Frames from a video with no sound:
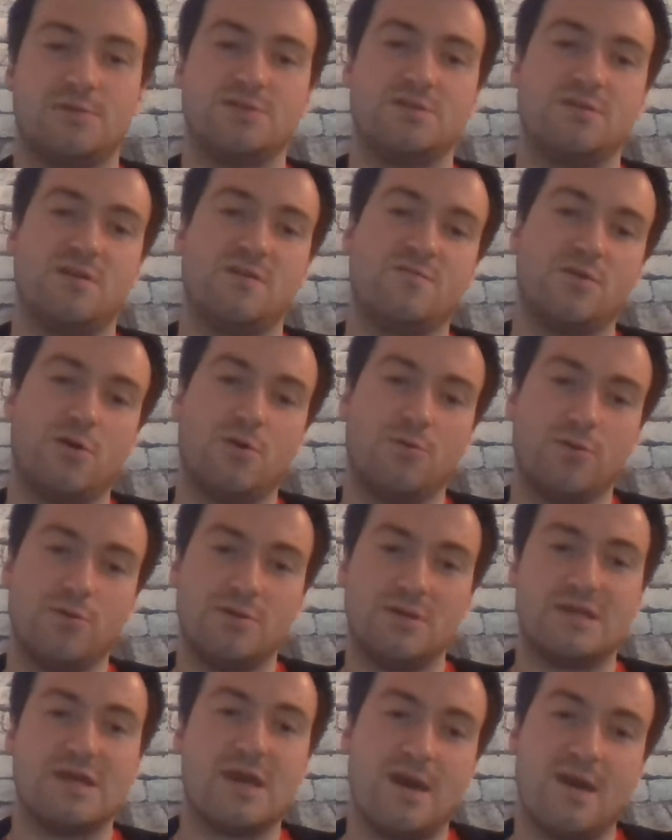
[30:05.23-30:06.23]
We still have no
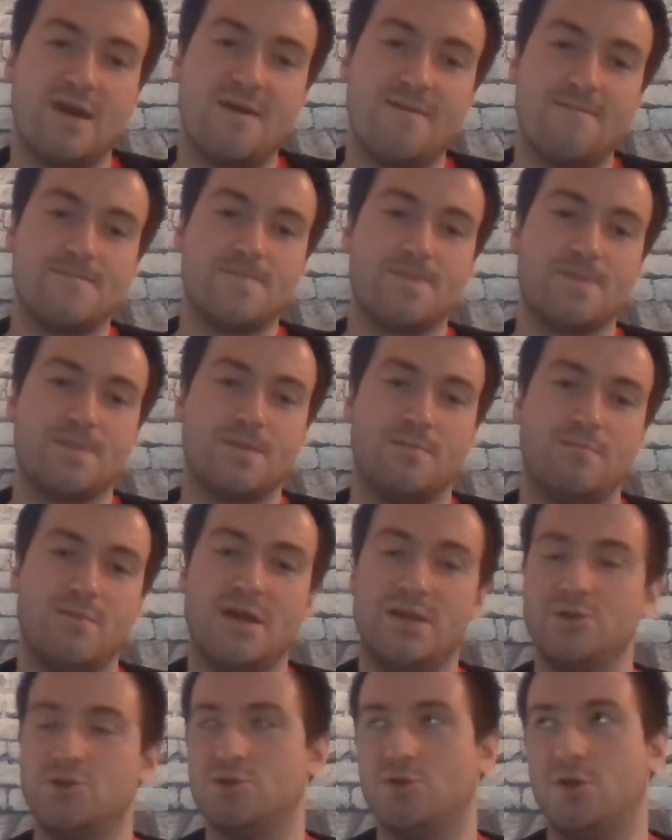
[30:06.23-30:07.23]
Rudy Gay.
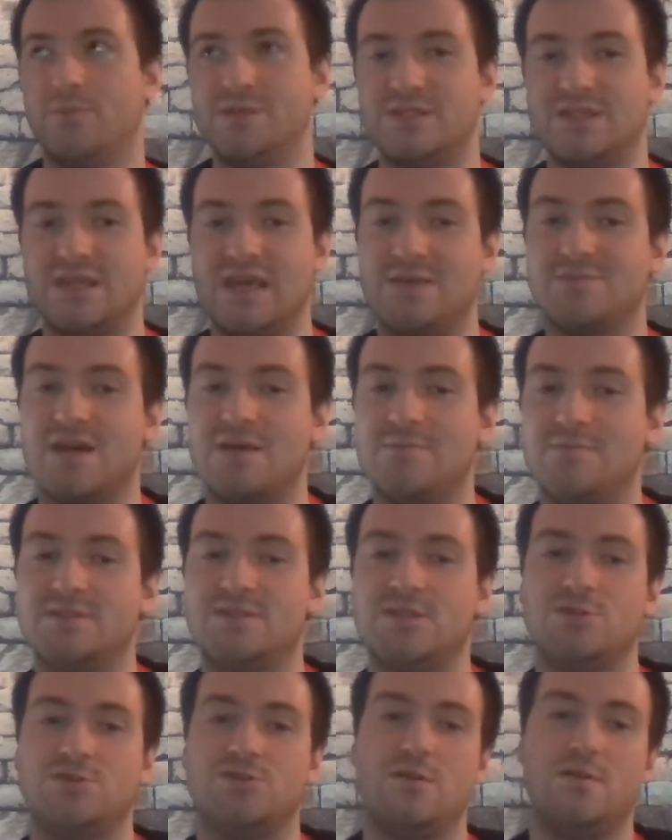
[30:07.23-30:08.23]
Manu Ginobili is a game-time
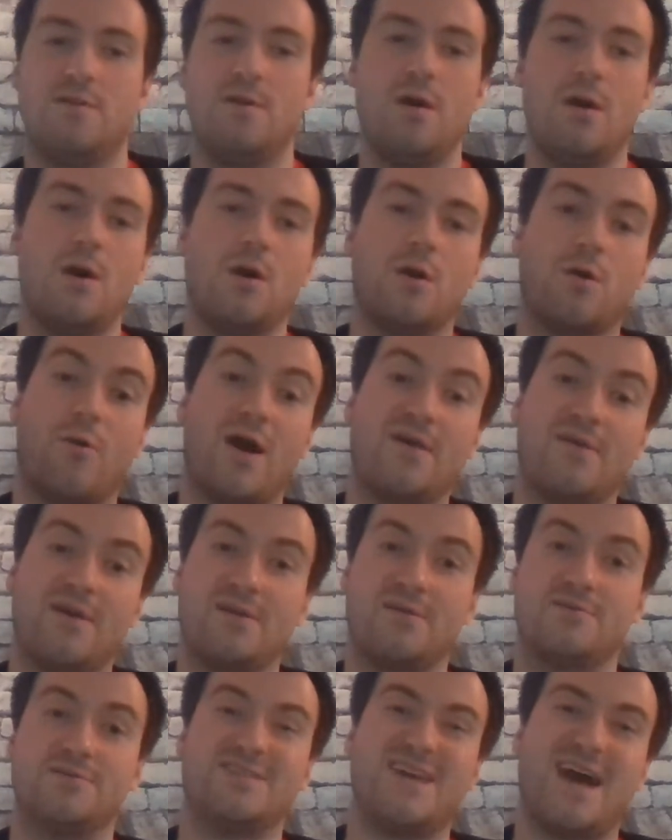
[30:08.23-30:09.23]
decision. Kawhi
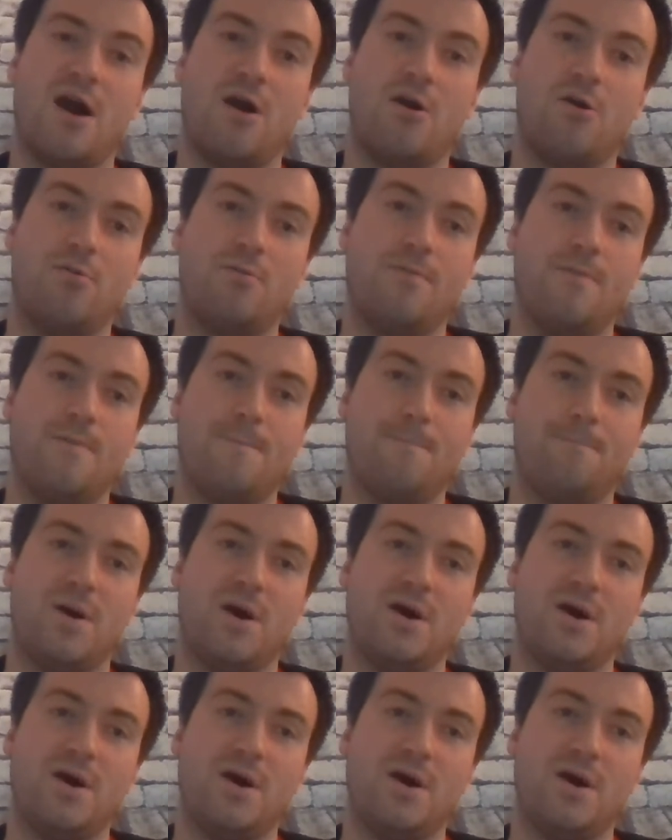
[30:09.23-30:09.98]
Leonard's out.